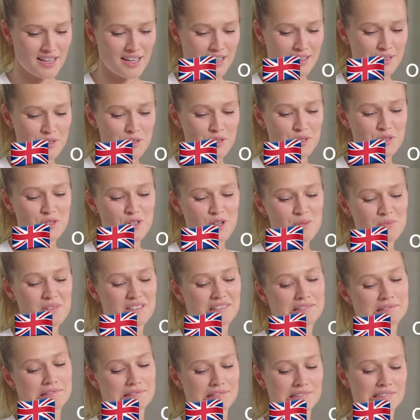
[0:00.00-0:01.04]
English or
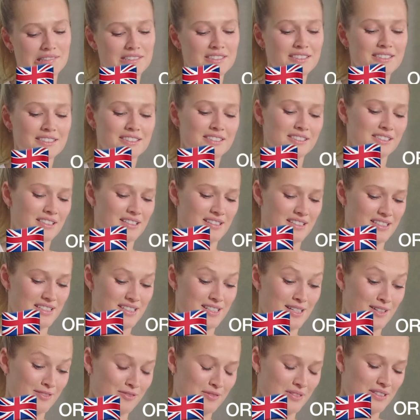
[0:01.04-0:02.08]
German? Oh God, that's
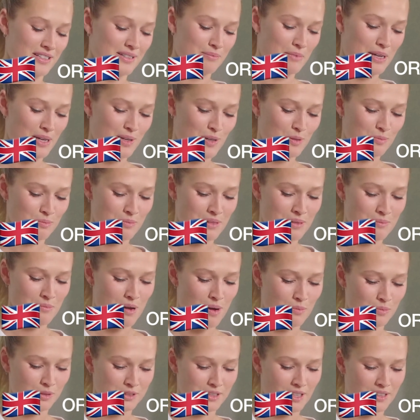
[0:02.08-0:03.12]
a tough one. I hope my
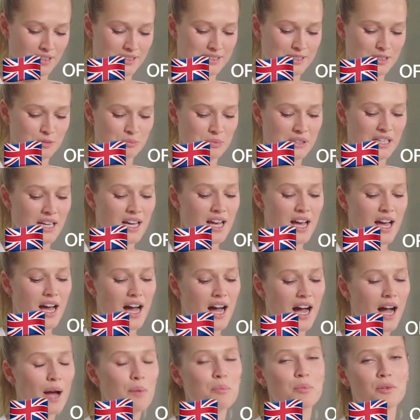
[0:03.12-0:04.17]
mom will not kill me.
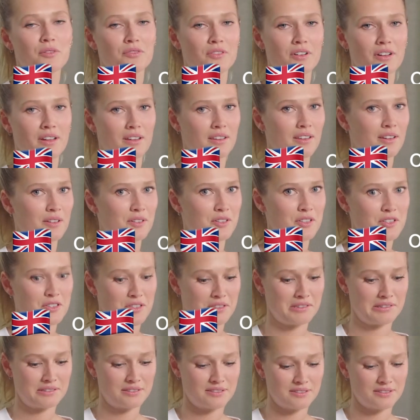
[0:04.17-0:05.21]
I prefer English.